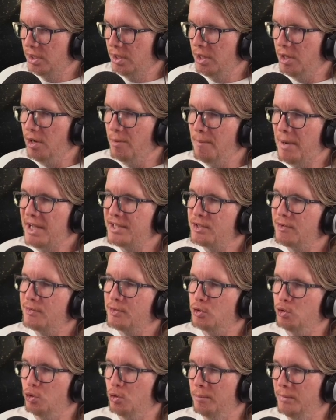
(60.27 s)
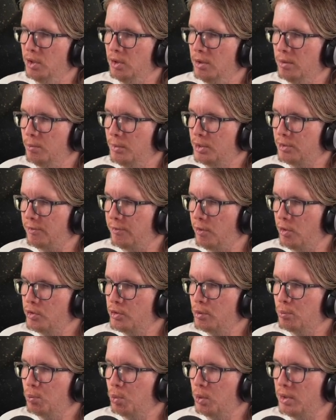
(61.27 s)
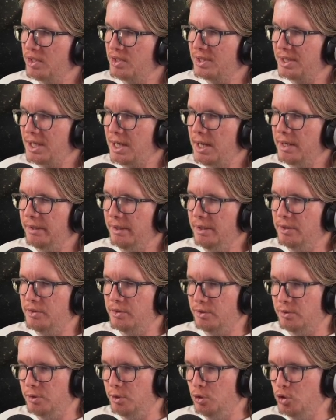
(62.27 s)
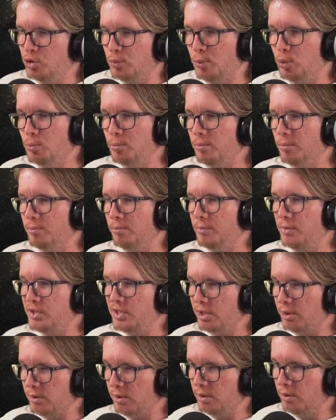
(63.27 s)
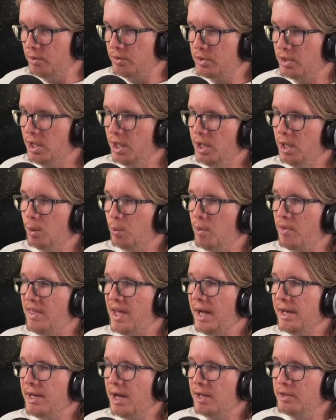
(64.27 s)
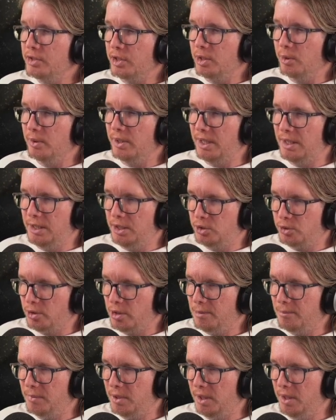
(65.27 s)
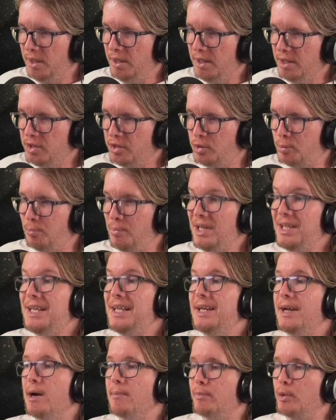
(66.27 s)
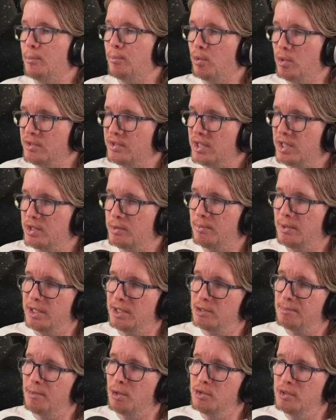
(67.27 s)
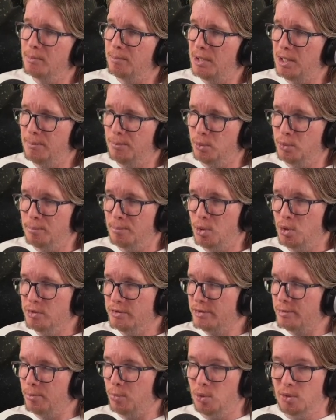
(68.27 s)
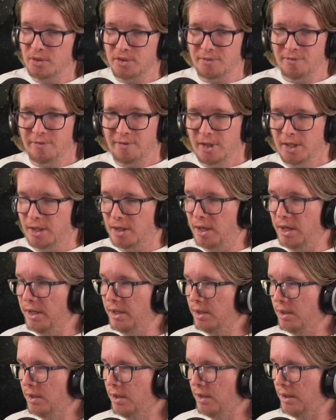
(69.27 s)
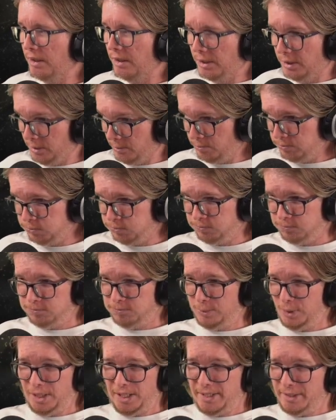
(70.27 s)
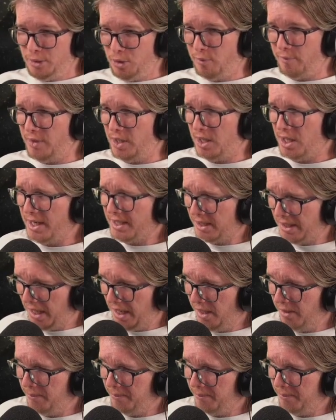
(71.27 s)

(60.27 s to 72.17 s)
massive sawmill in which frozen wood is cut into usable materials without undergoing any treatment, speeding up the process but exposing people to mold spores and fungi. I don't know if I like that.